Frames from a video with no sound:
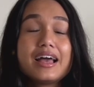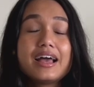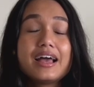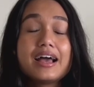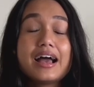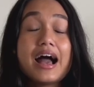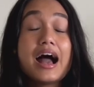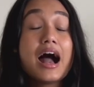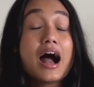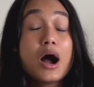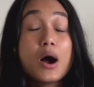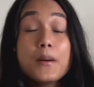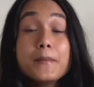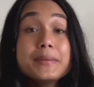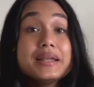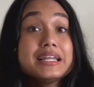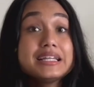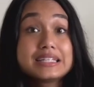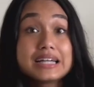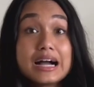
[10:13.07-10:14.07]
How
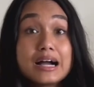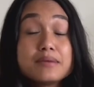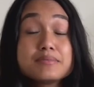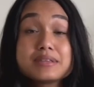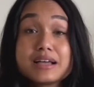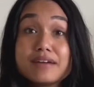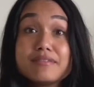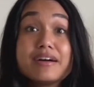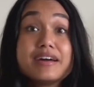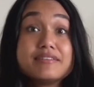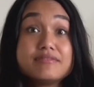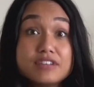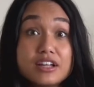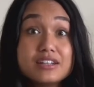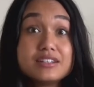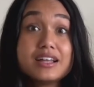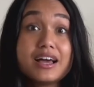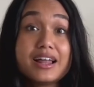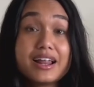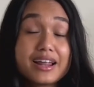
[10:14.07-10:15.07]
many times have I
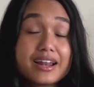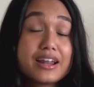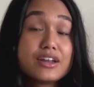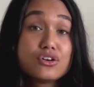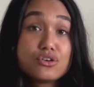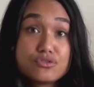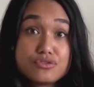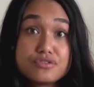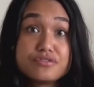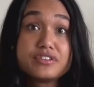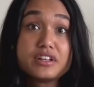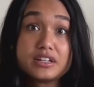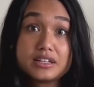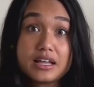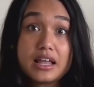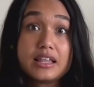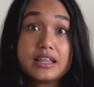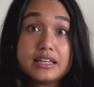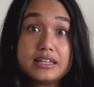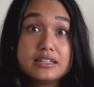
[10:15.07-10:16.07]
done that? And I know you've done
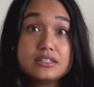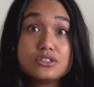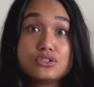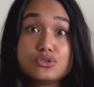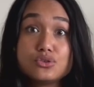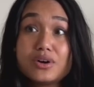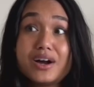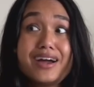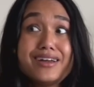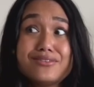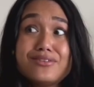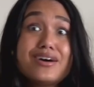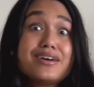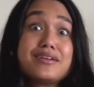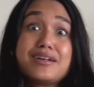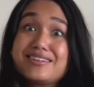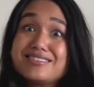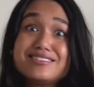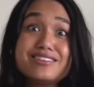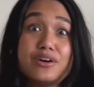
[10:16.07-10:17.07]
that, ladies, too. I know I'm
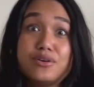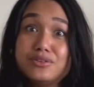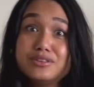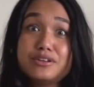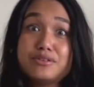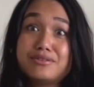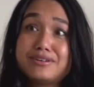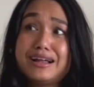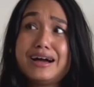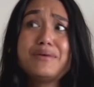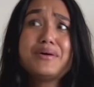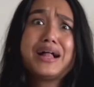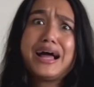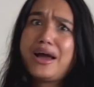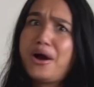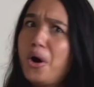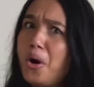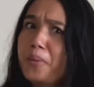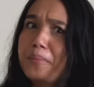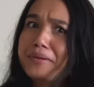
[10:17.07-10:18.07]
not the only one. Well, I
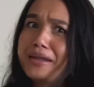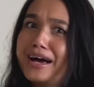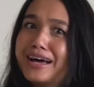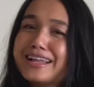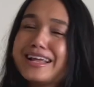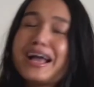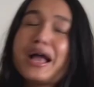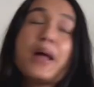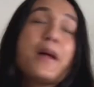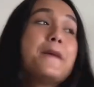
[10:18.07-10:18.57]
hope not.